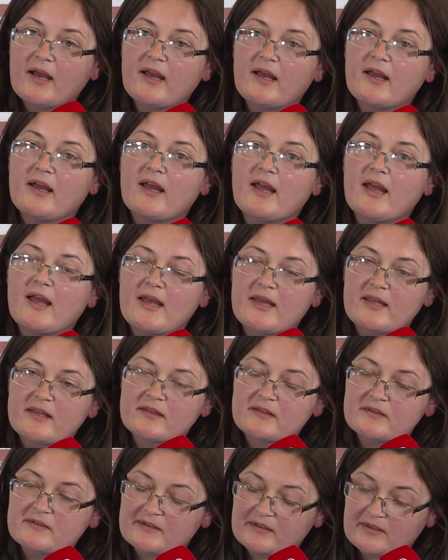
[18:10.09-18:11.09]

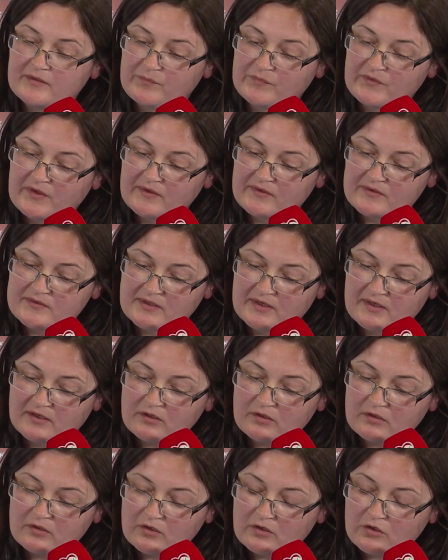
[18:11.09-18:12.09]
And the